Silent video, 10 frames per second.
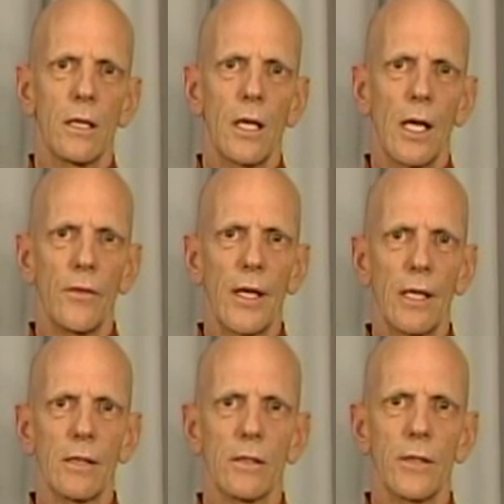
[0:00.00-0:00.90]
And
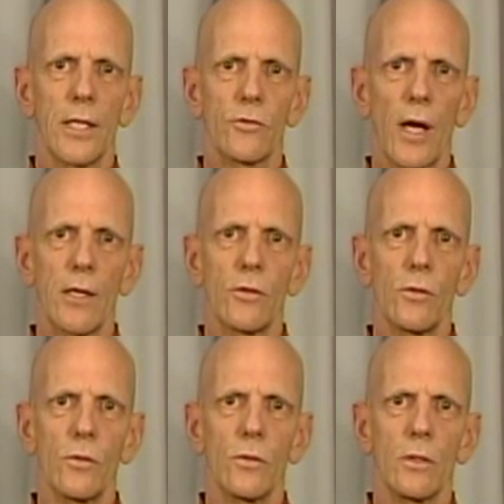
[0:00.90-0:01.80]
they try
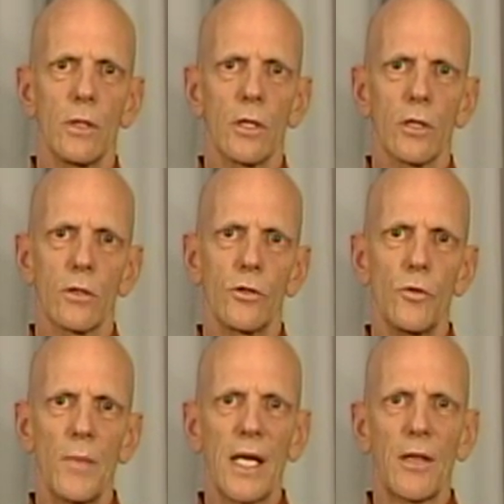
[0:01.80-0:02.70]
to do
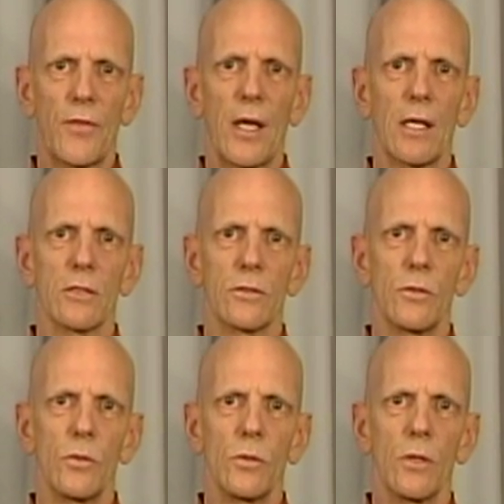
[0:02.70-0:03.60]
many things to